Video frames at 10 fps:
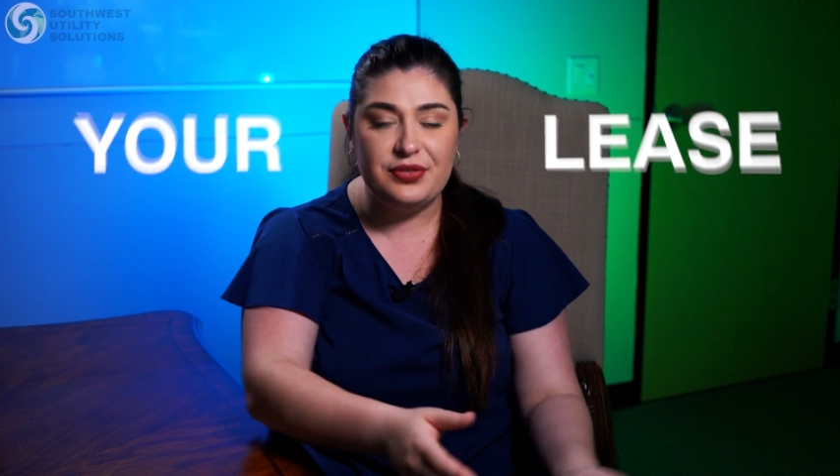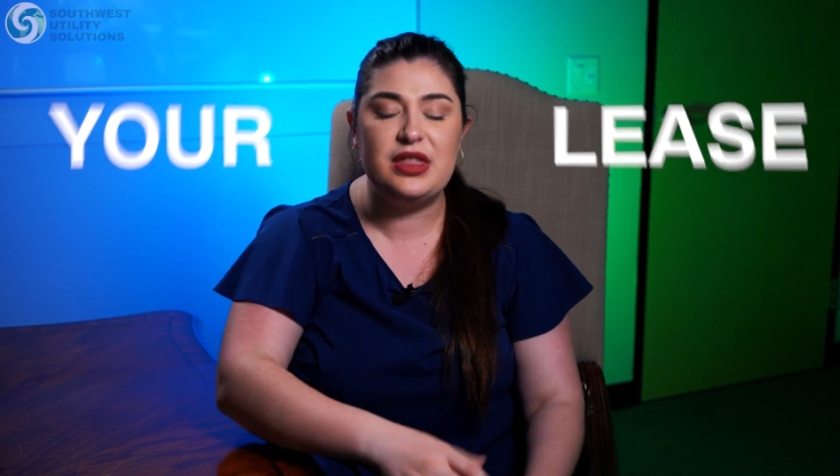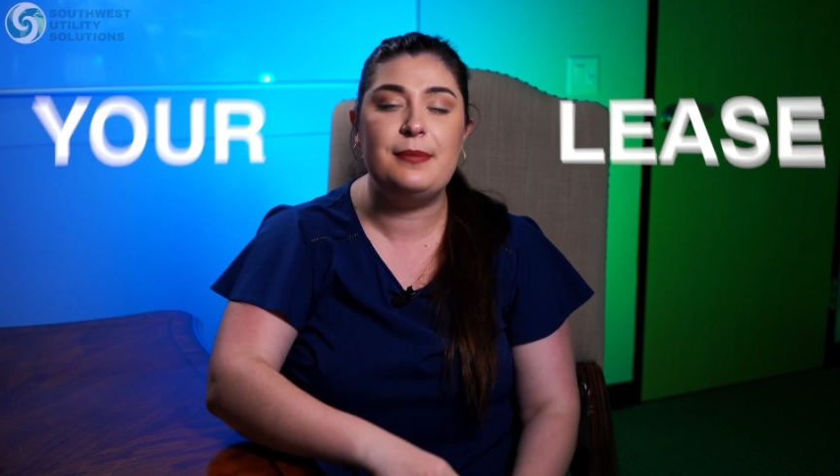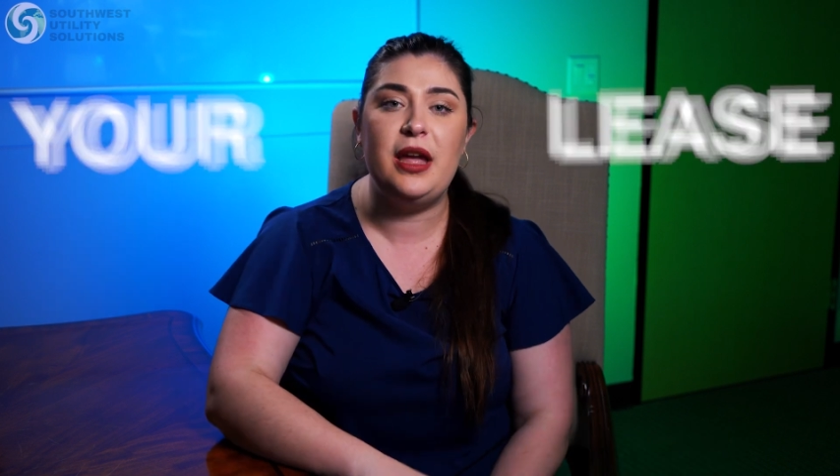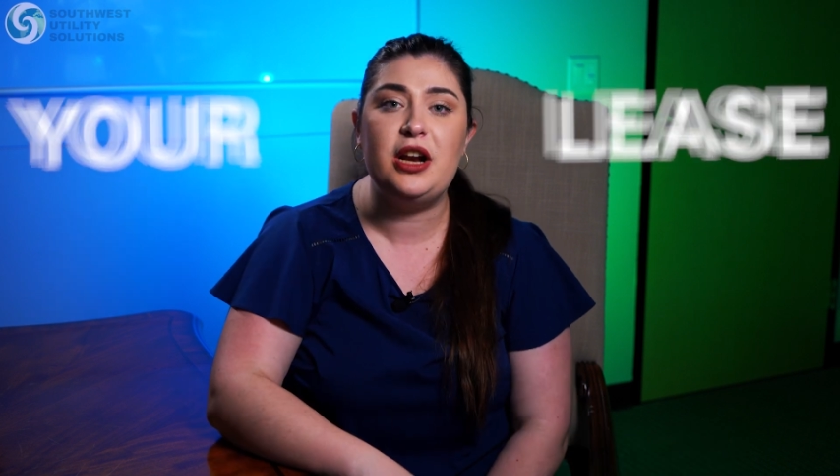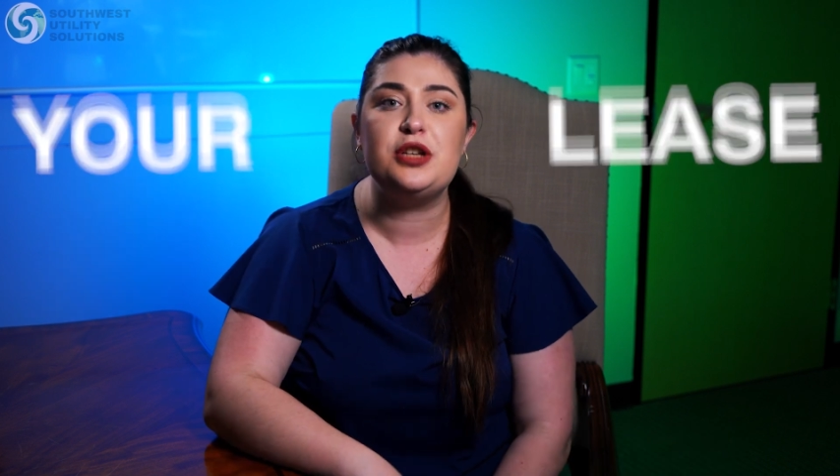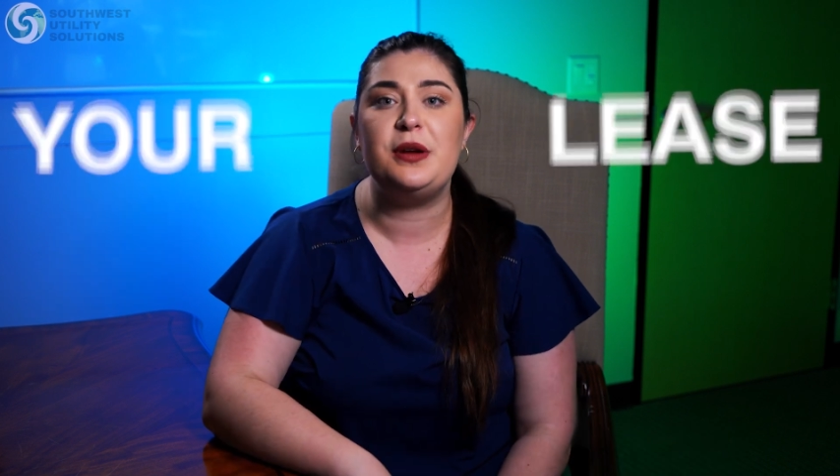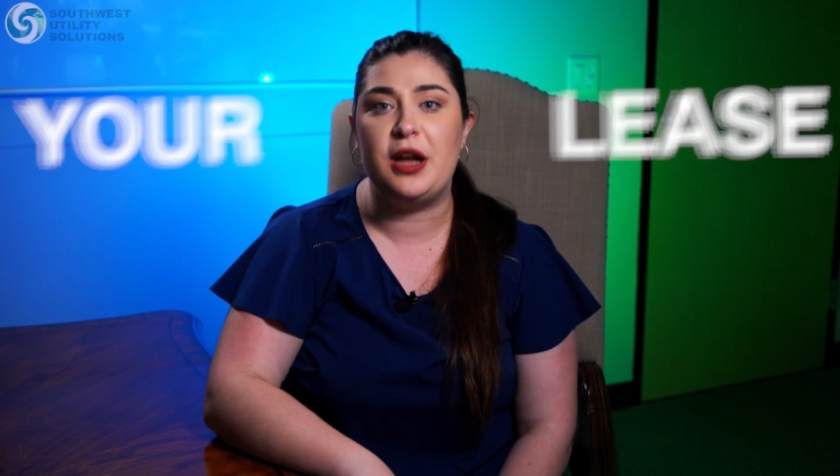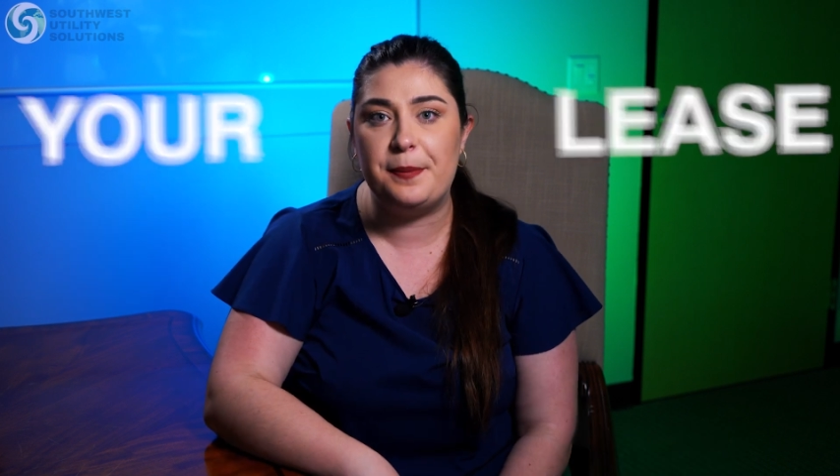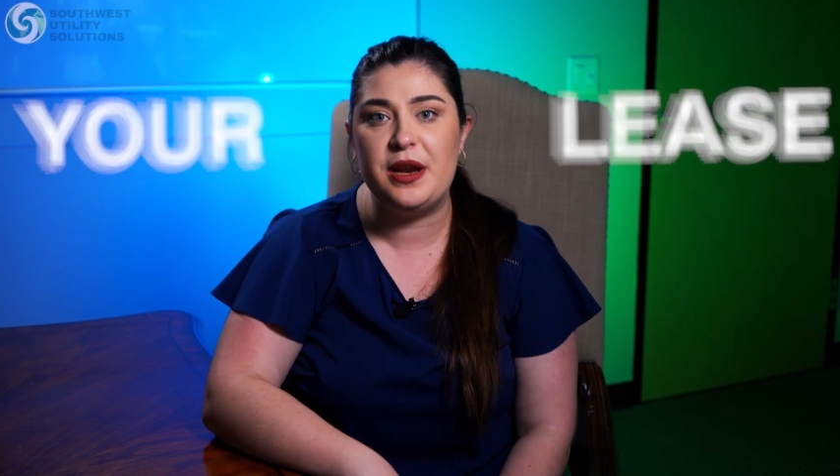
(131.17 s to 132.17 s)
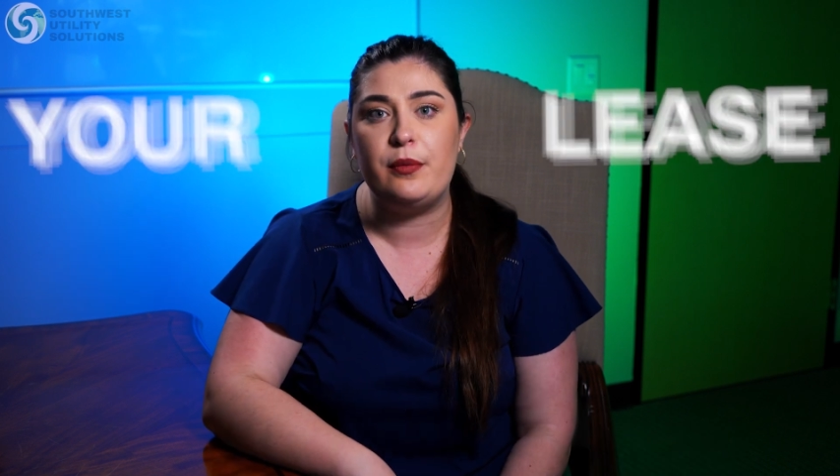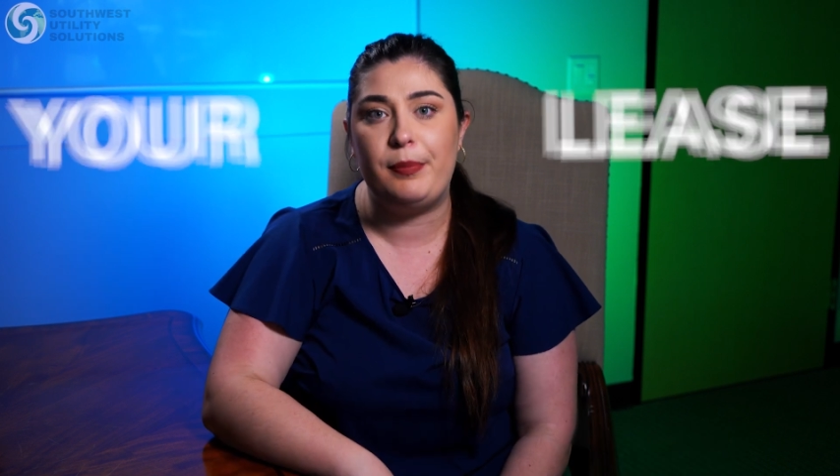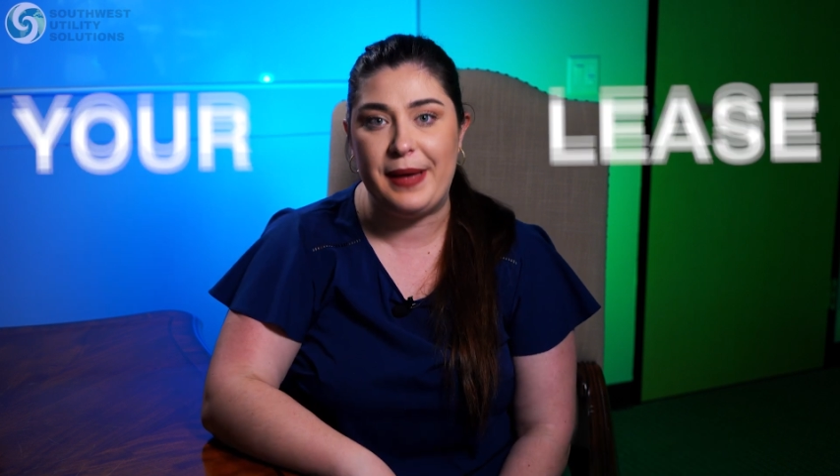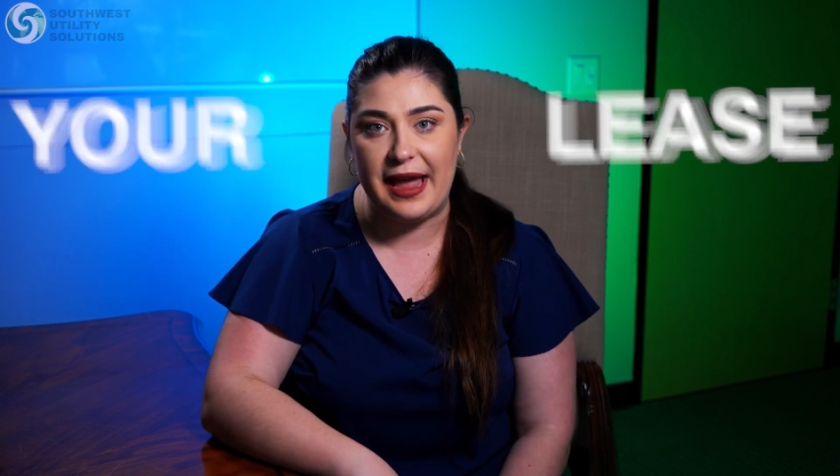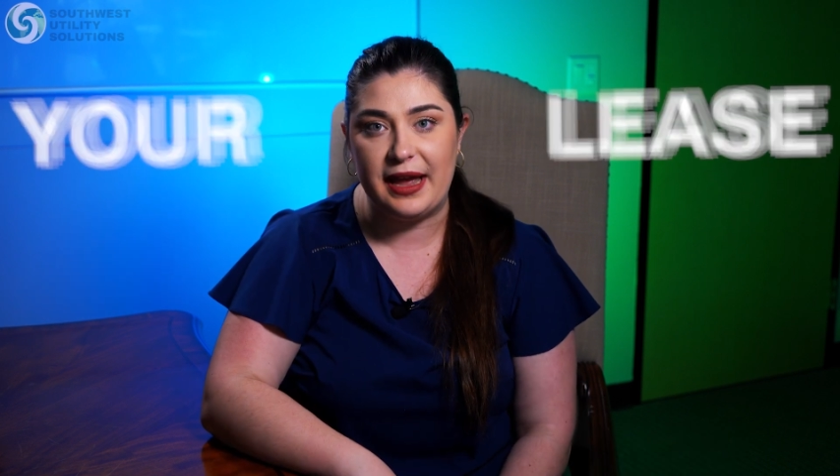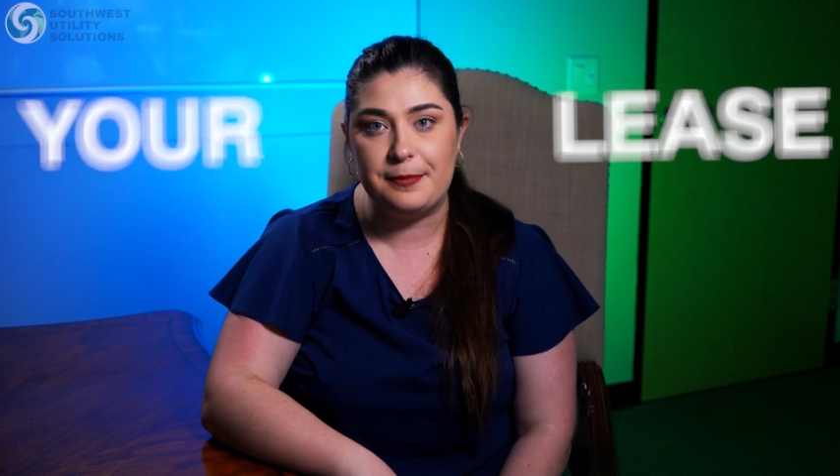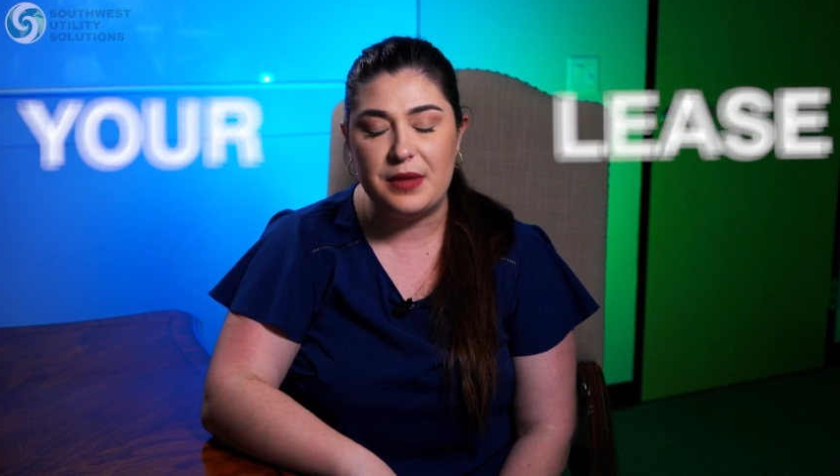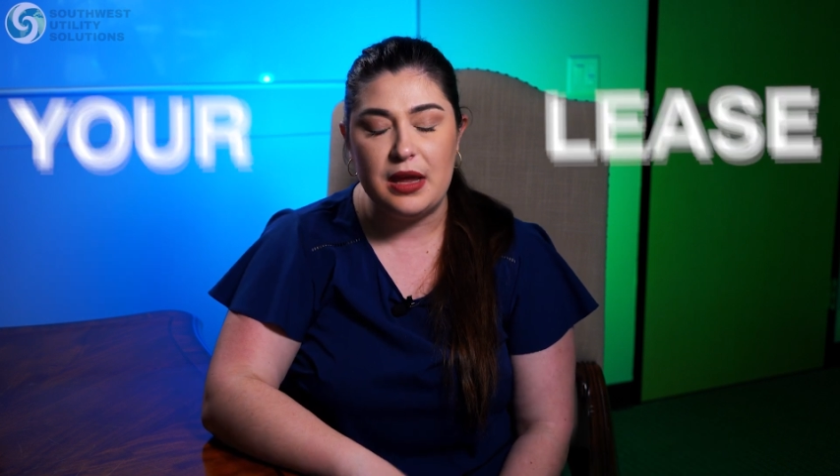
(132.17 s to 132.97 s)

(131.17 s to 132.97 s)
that the management company will pay it.